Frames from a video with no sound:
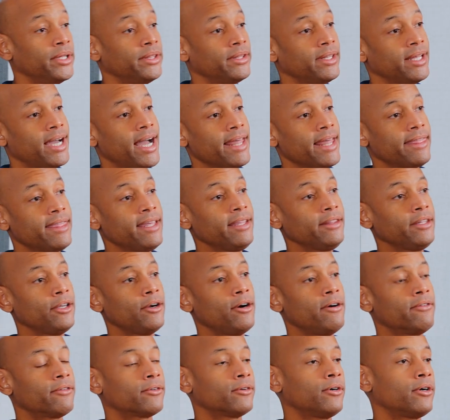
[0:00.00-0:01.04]
But I think the
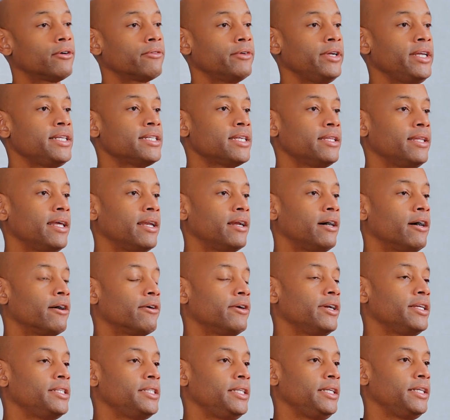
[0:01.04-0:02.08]
overall reason that R
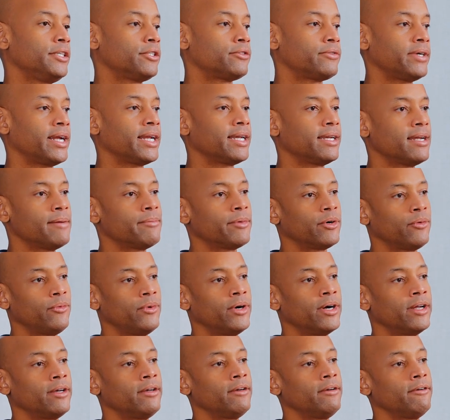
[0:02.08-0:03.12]
E C is ranked number
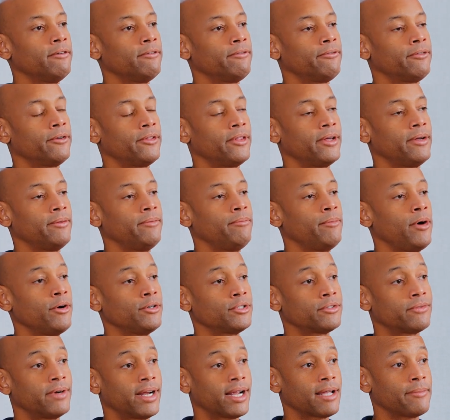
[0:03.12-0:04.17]
one for the
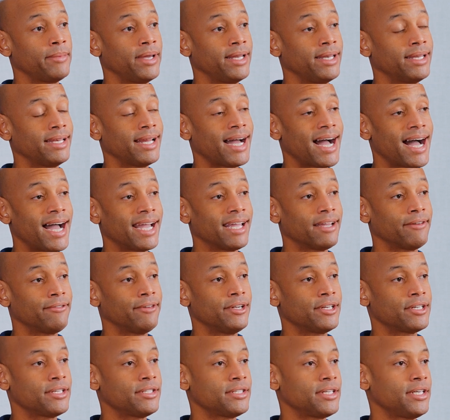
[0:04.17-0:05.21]
most recommended high
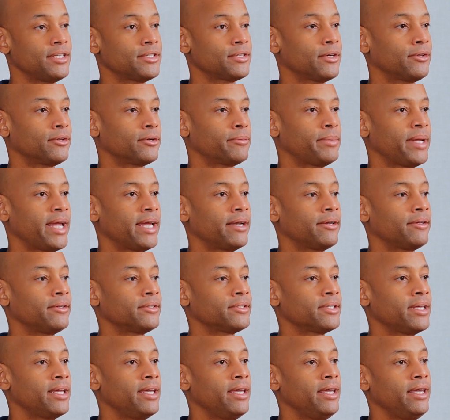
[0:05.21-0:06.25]
efficiency solar
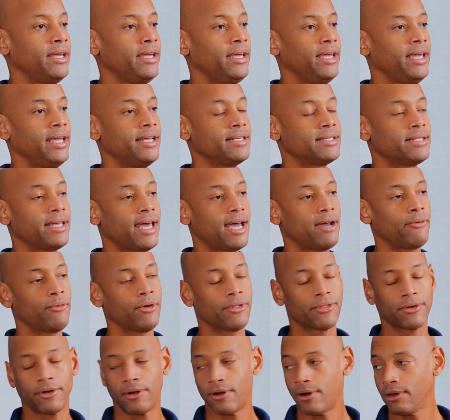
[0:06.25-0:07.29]
panels is that
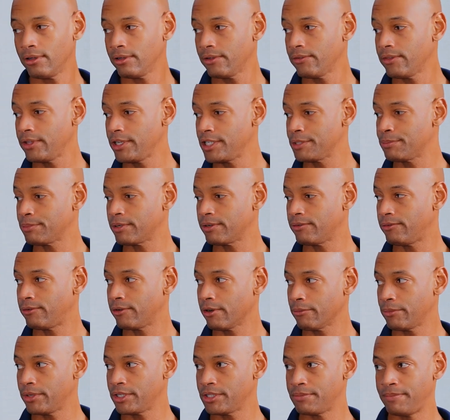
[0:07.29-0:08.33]
with all of these
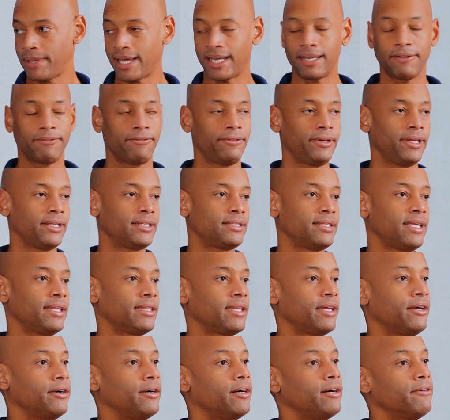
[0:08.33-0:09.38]
performance benefits that
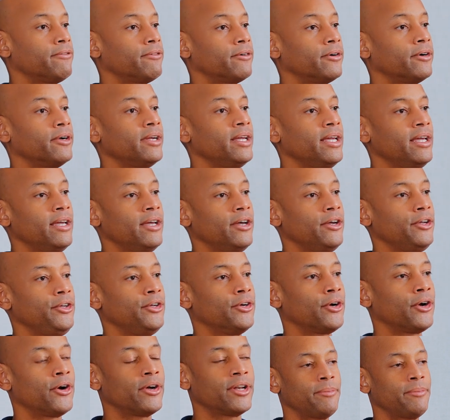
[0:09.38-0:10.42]
they offer,
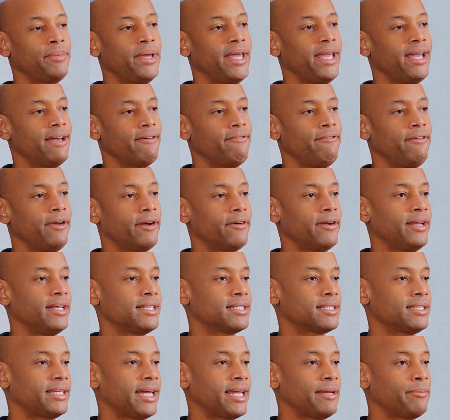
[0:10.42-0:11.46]
you're to pay a very
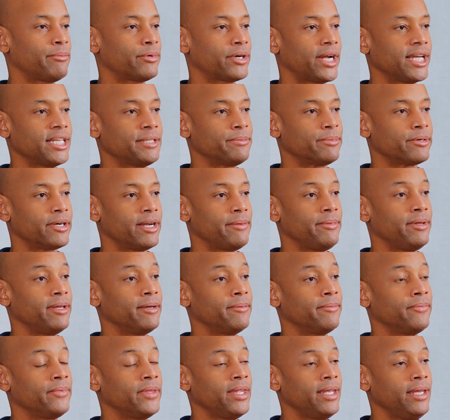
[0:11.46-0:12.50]
slight price premium
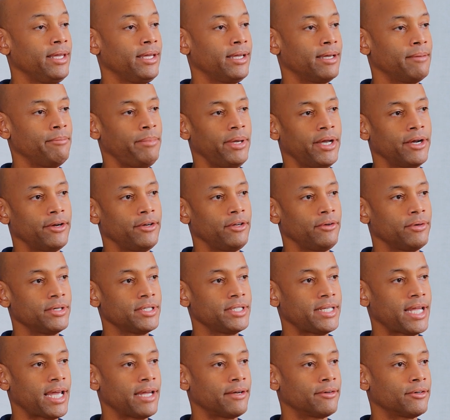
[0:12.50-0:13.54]
compared to a
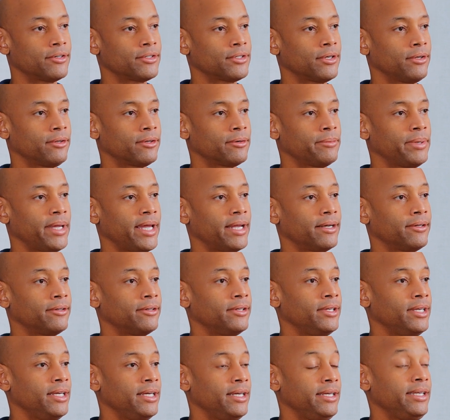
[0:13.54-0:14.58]
standard solar panel.
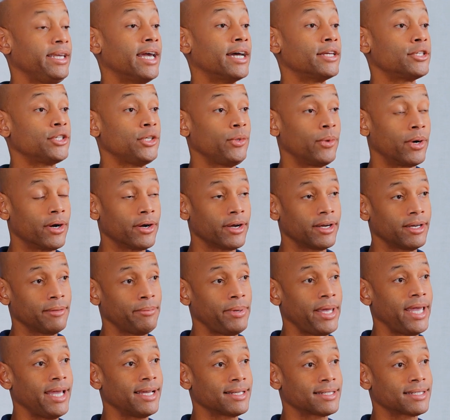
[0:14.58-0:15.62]
Yes, you are going to
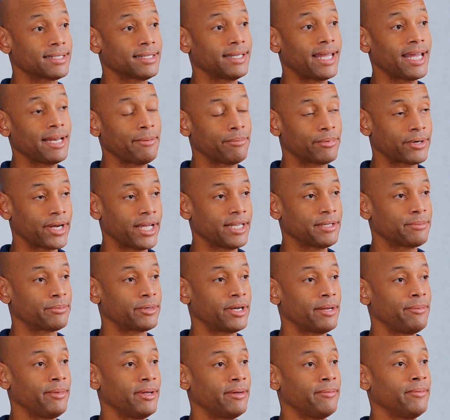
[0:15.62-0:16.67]
pay a slight price
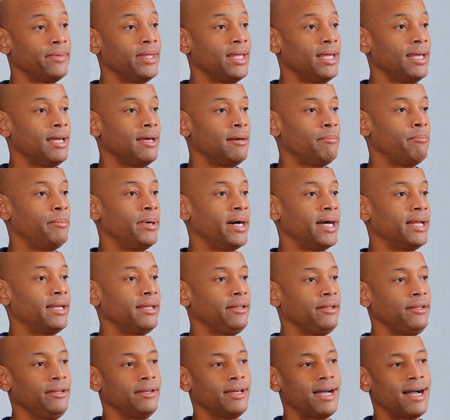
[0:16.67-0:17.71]
premium,
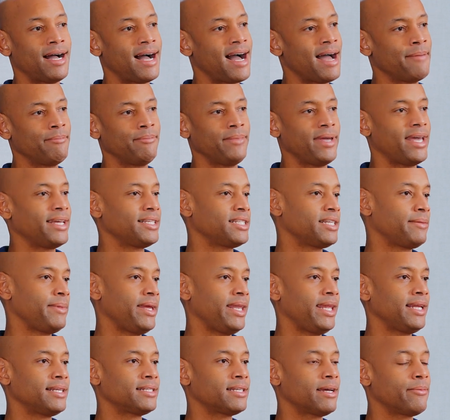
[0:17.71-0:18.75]
but I'm
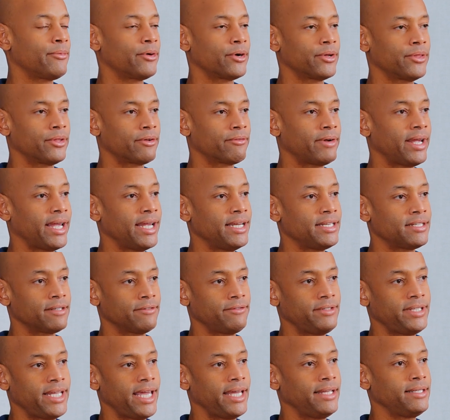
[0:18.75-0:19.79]
estimating somewhere in the range
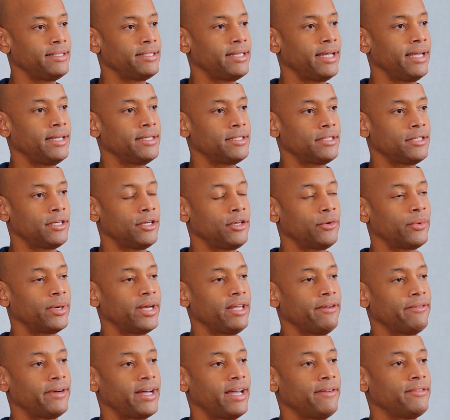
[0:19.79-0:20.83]
of ten cents to
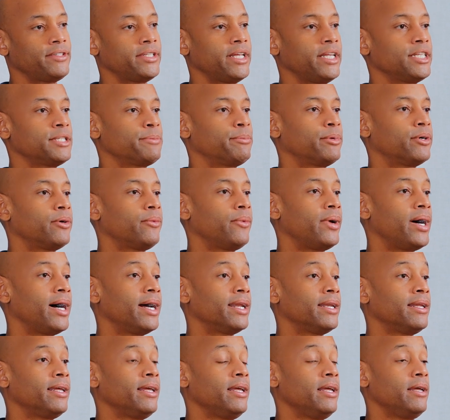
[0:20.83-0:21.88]
twenty-five cents per
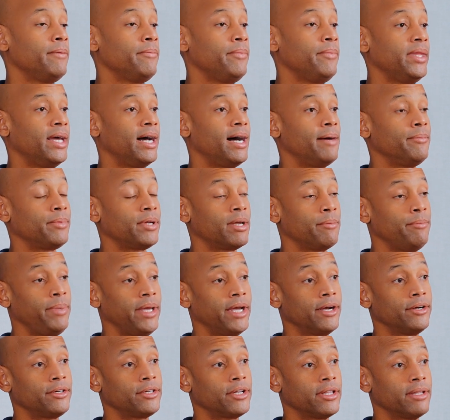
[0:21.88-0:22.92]
watt, um,
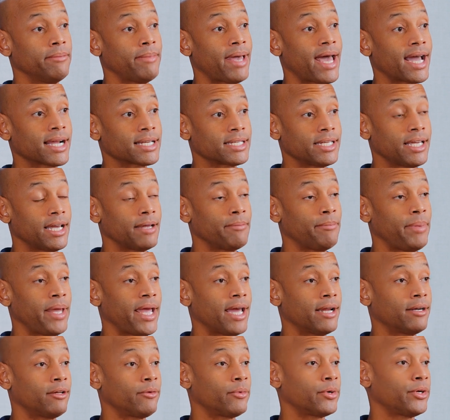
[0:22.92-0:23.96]
compared to the Maxeon
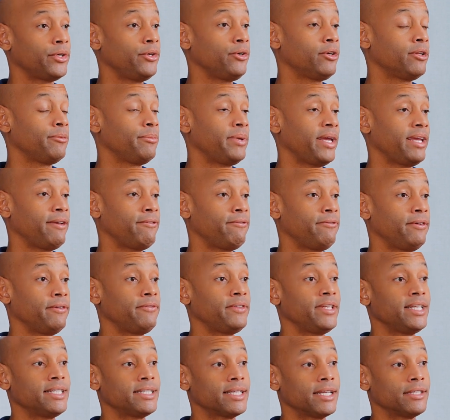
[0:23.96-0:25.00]
panel where you could pay
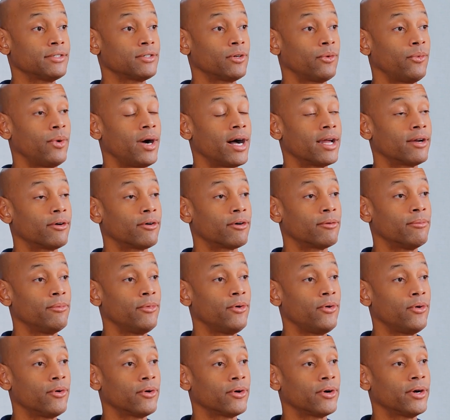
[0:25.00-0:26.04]
fifty cents a watt or
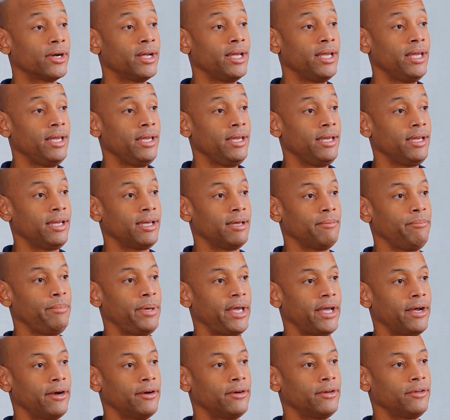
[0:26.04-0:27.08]
more
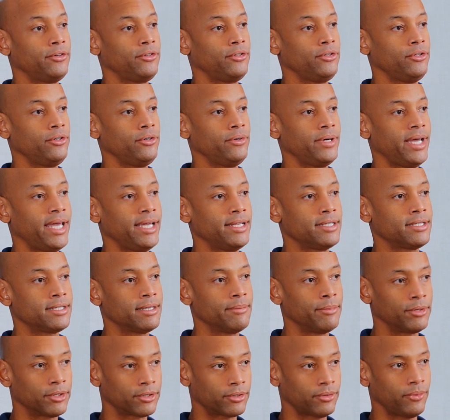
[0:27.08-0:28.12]
compared to a
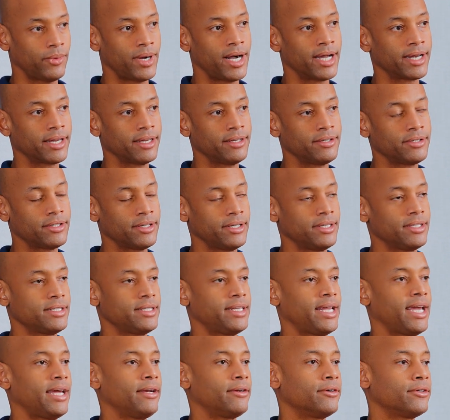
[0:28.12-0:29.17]
similar wattage
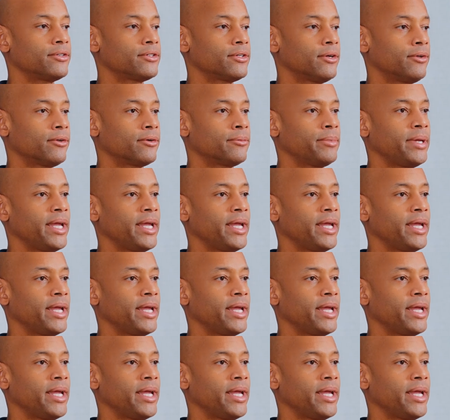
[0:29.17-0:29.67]
standard solar